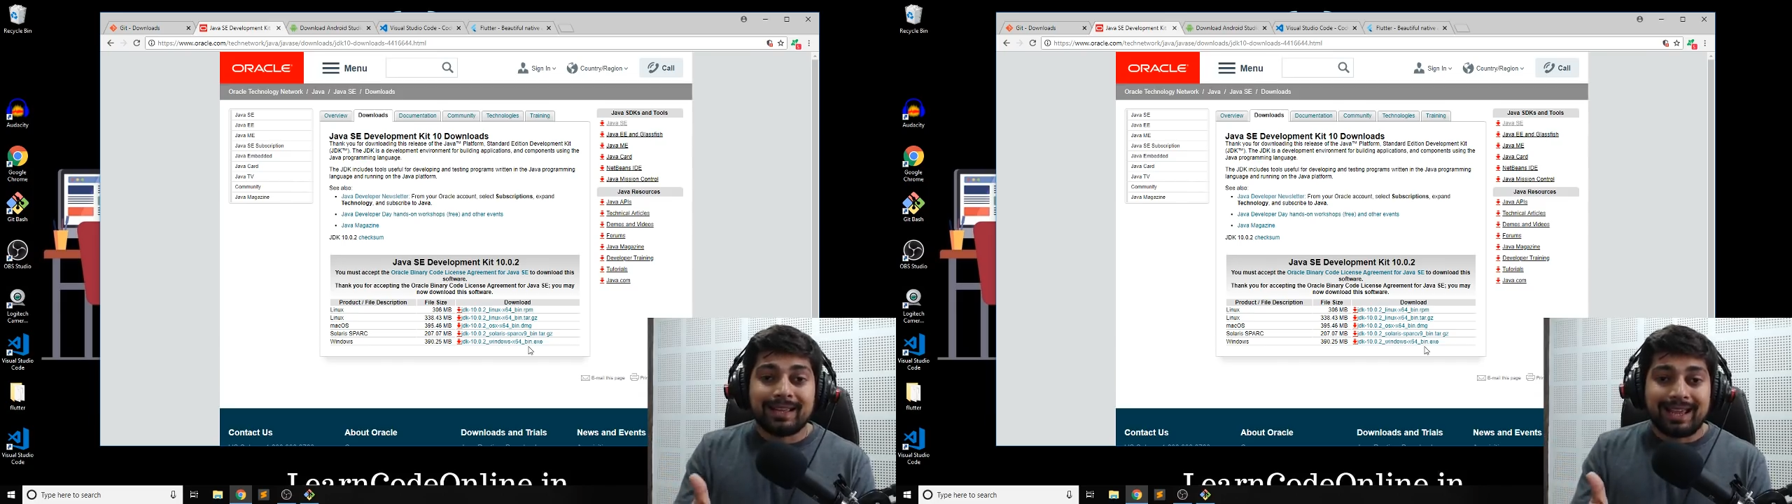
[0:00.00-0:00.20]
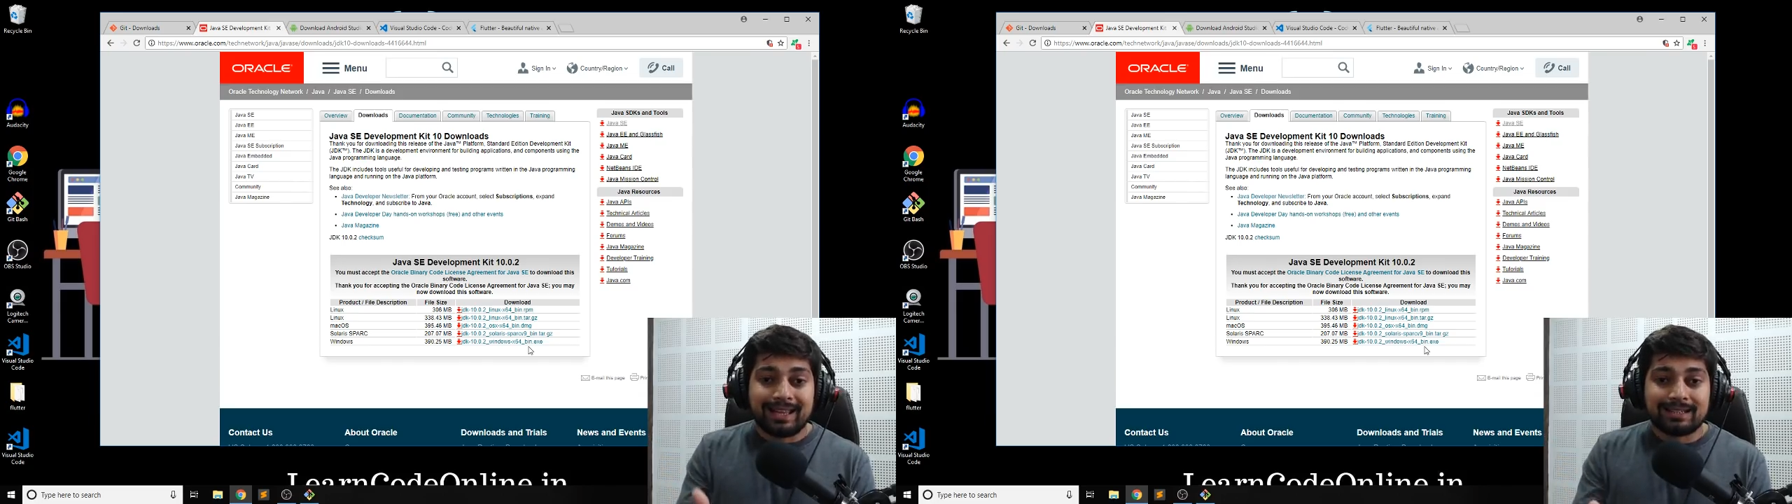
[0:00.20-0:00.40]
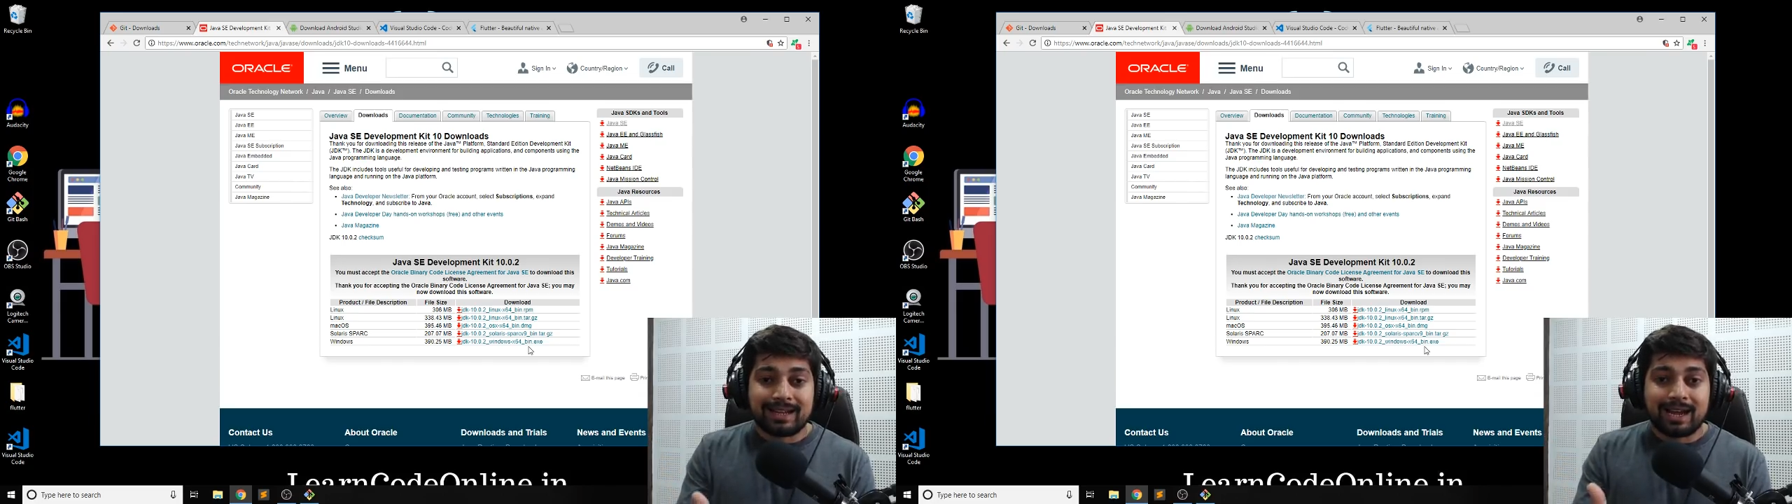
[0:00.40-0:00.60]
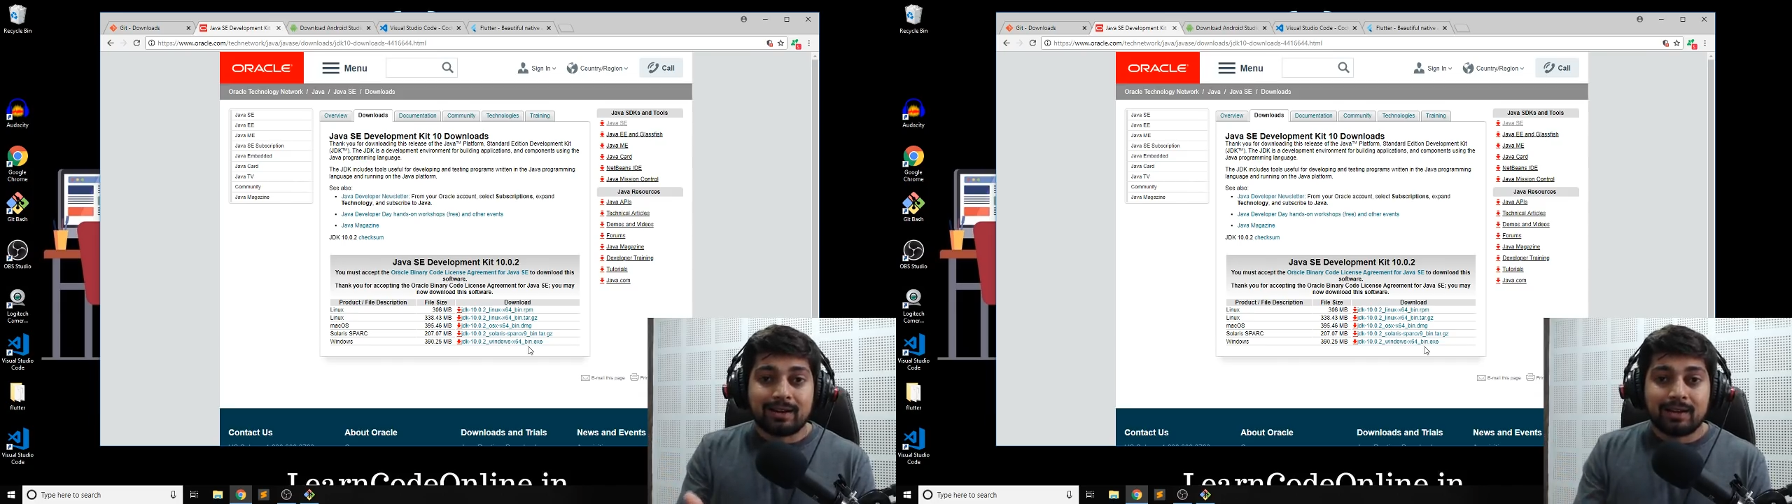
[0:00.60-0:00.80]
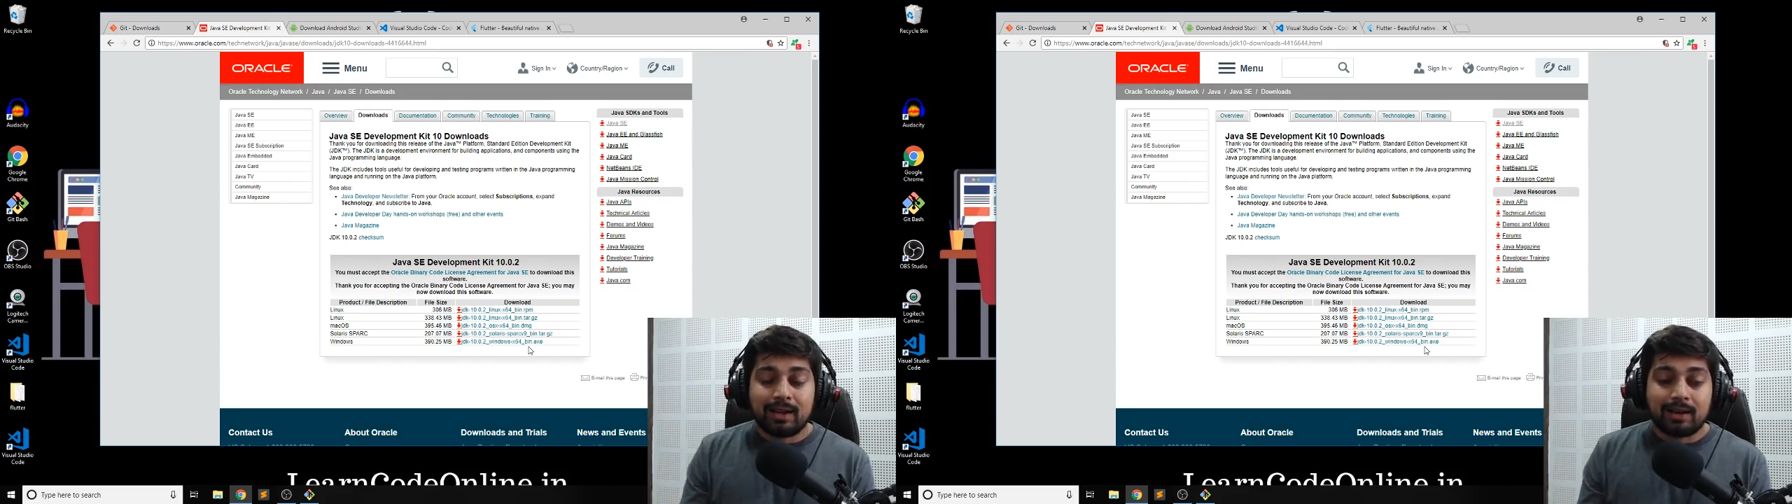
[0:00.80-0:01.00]
entire
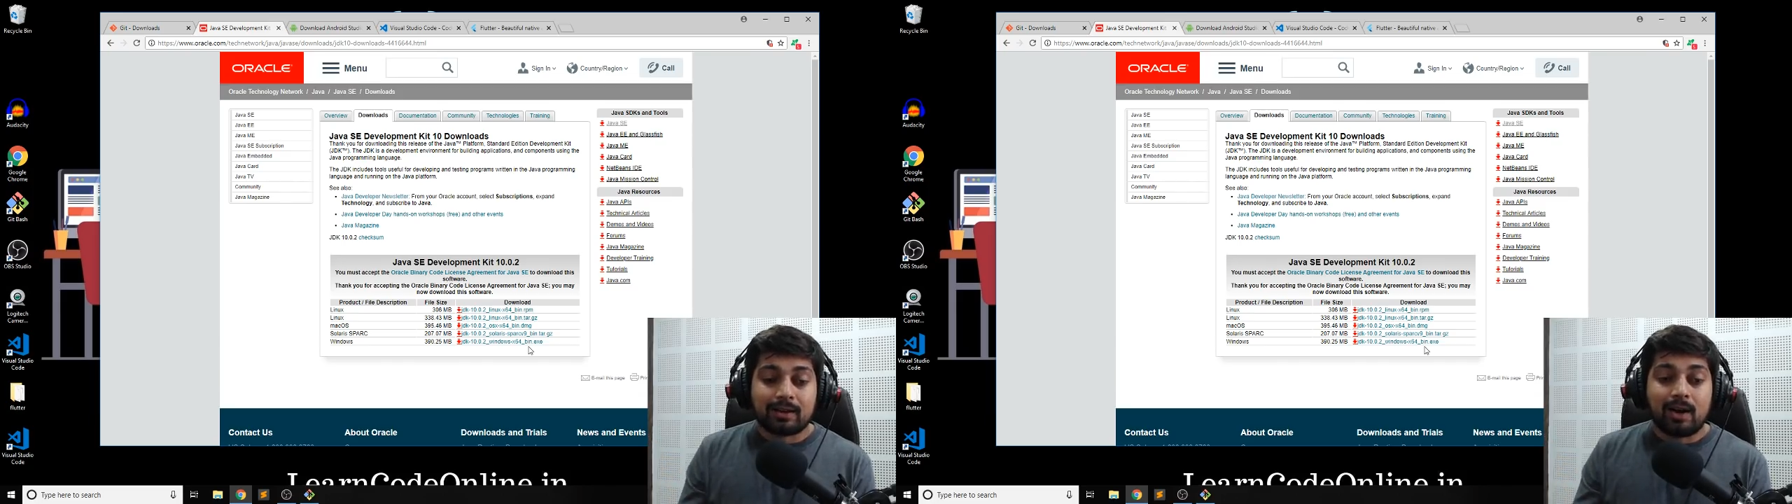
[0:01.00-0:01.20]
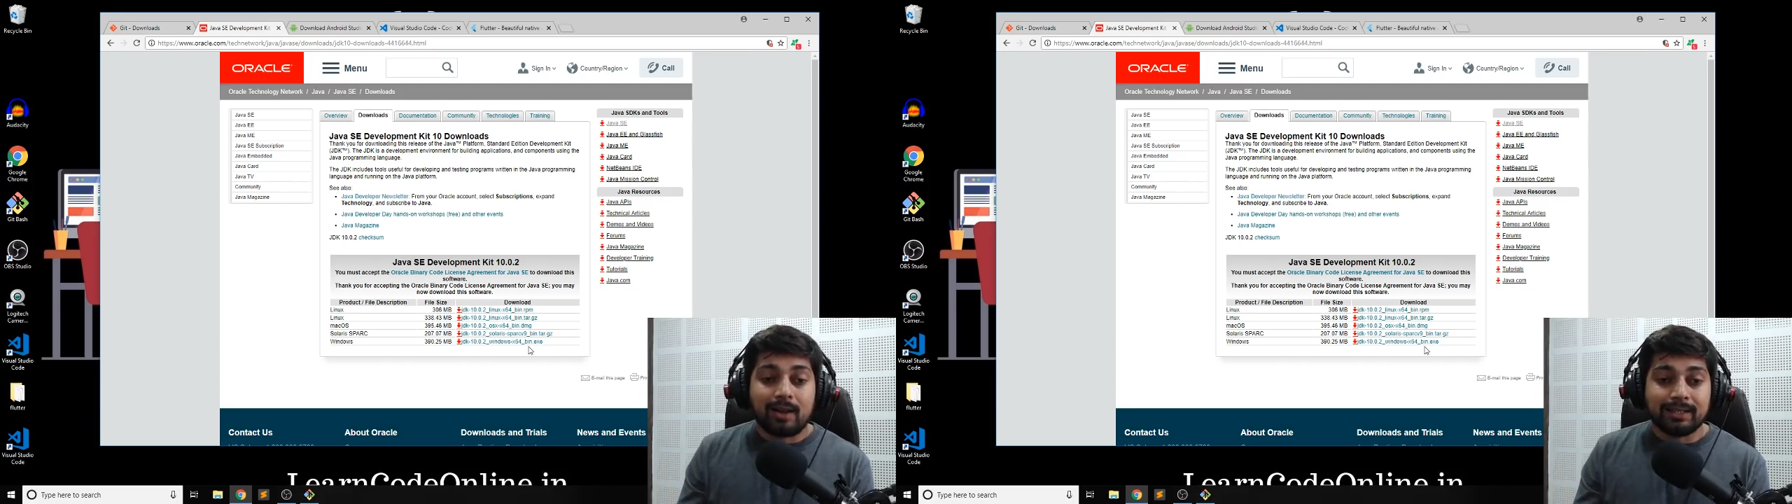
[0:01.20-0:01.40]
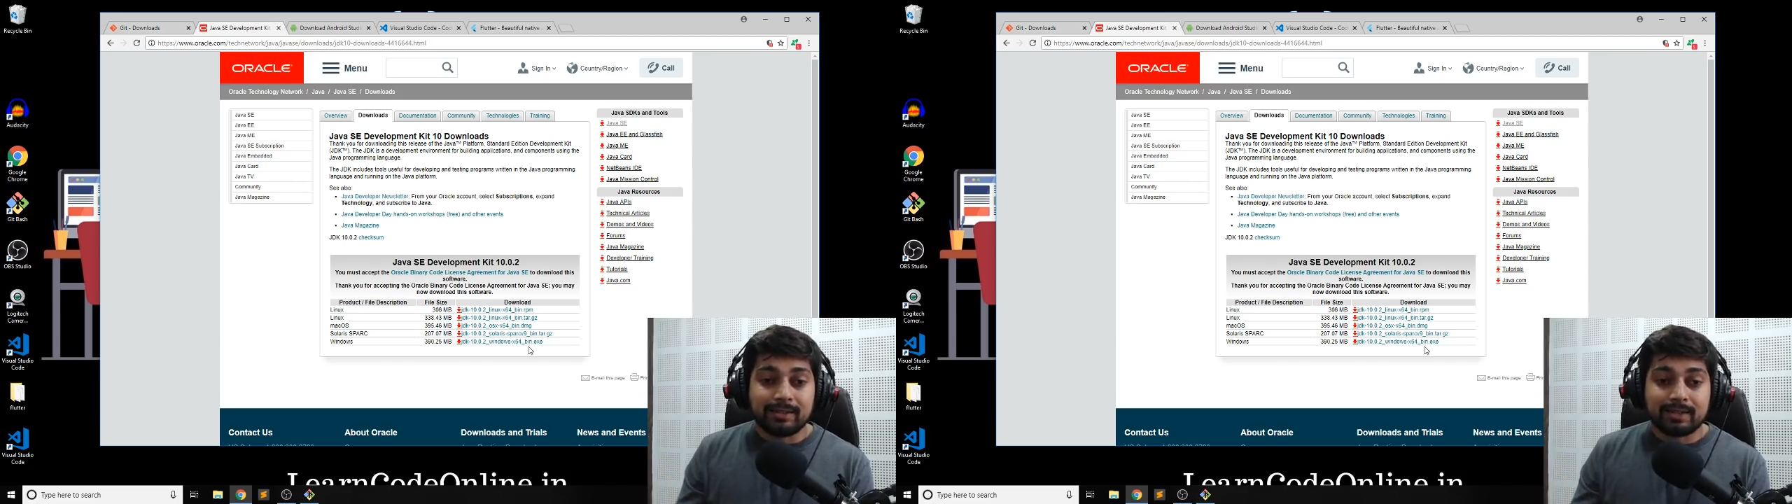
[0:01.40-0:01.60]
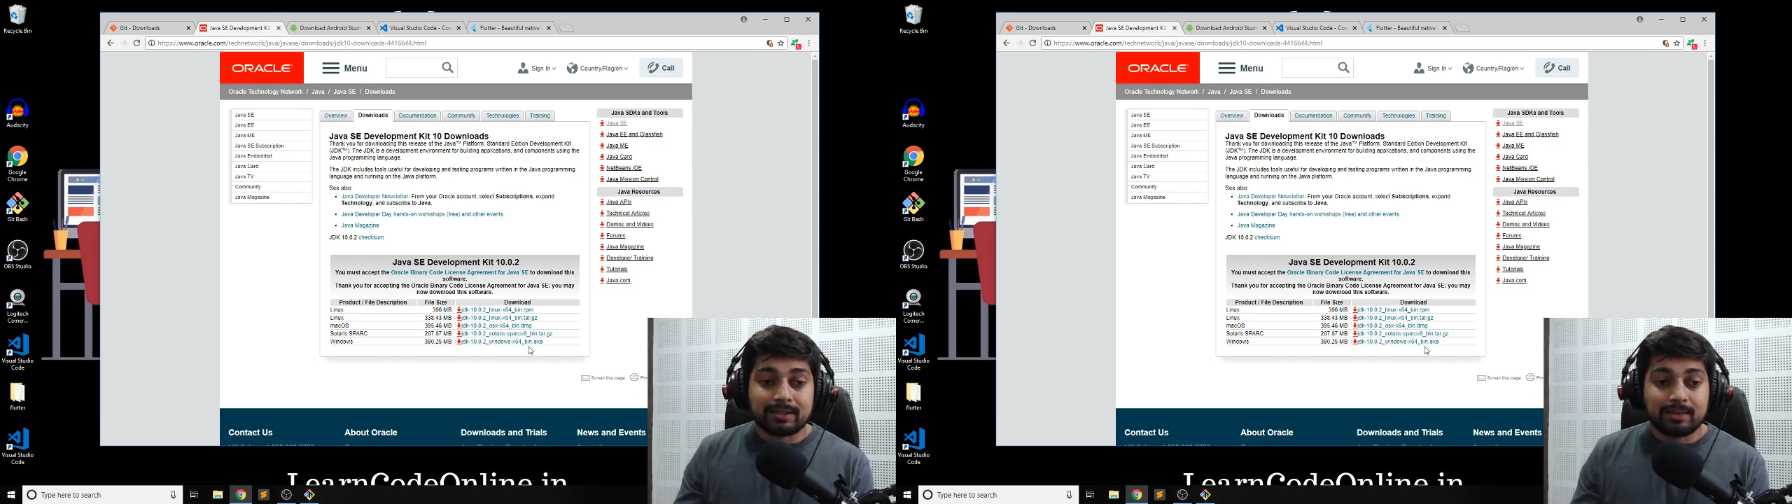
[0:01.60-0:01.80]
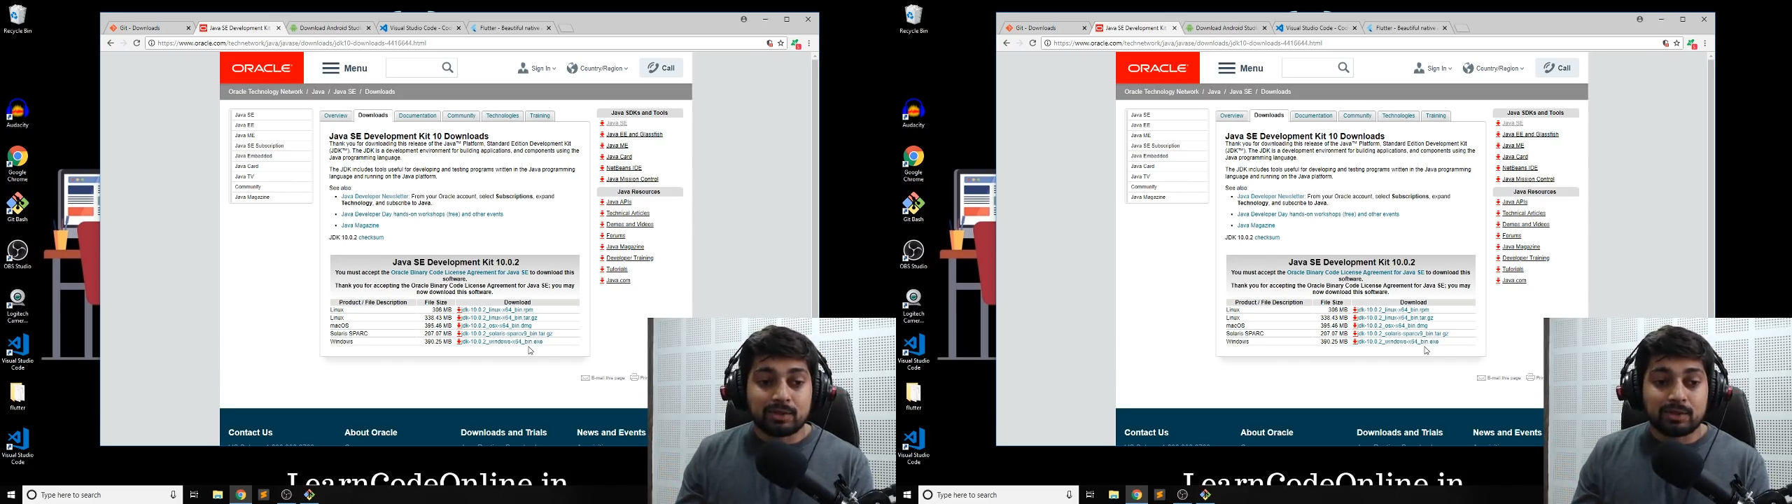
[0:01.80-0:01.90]
uh, calling system.